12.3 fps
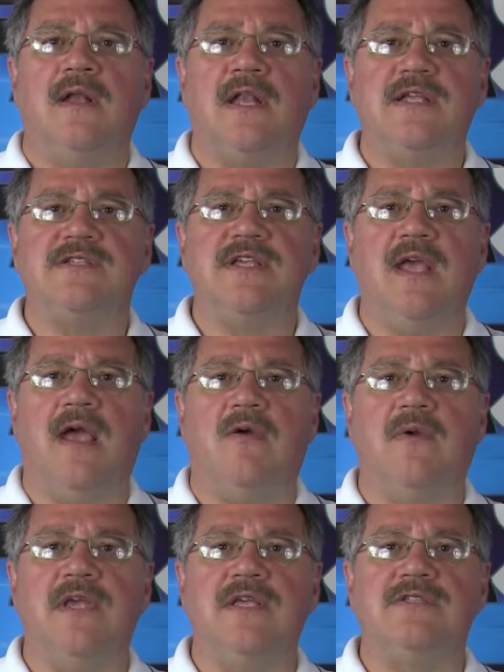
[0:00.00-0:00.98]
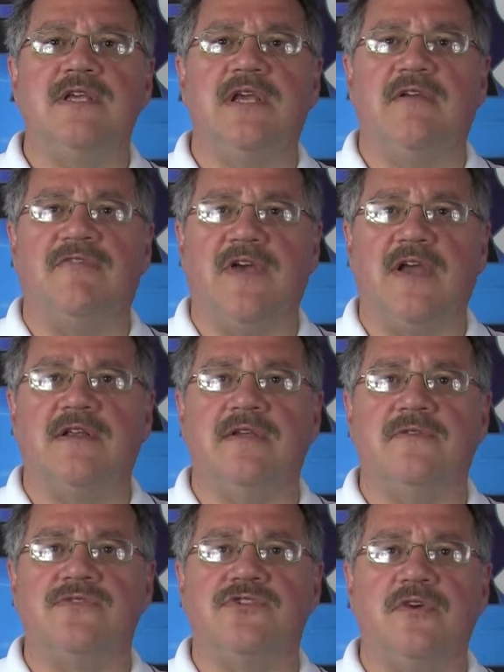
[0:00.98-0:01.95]
let's see how easy and
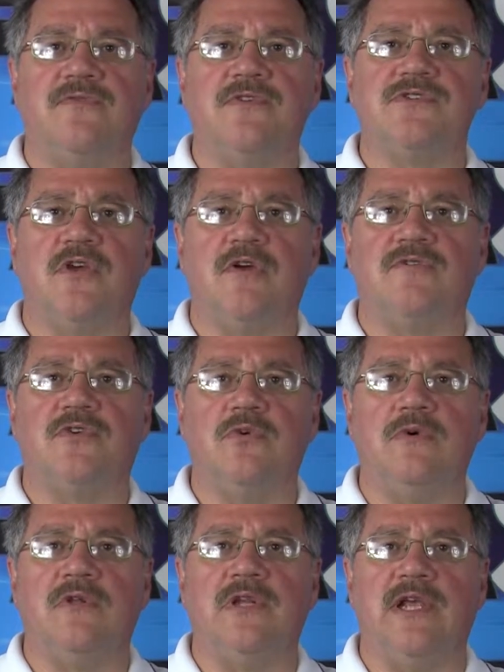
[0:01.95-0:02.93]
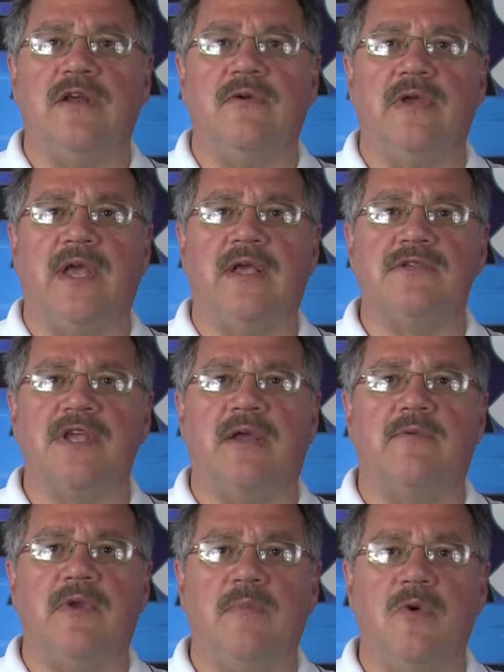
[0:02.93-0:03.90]
effective Surfasolve tool cleaner is
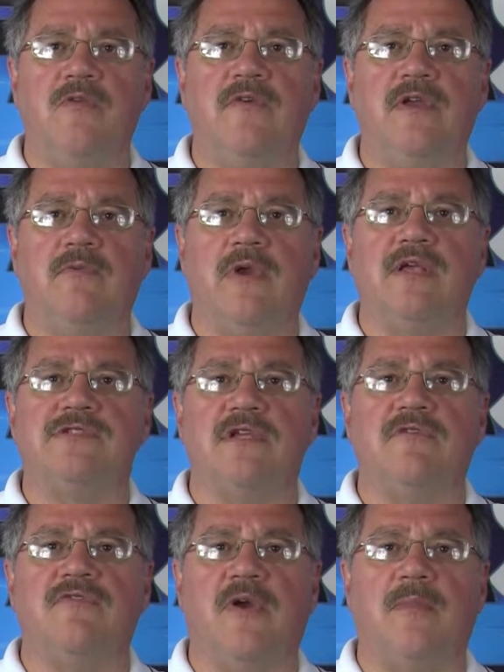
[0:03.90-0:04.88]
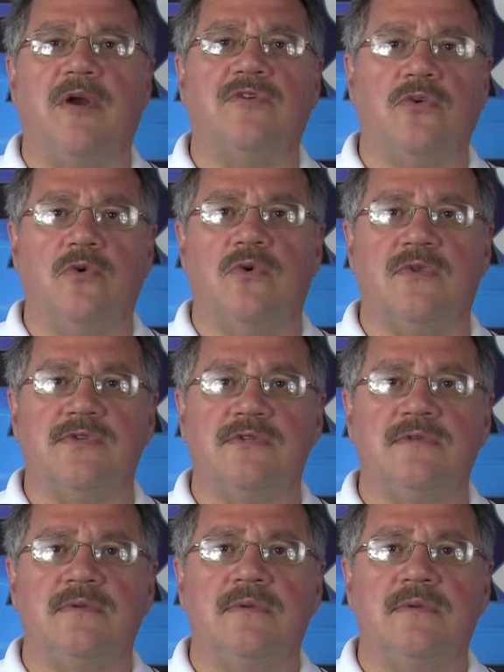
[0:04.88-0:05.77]
at removing resin from our tools.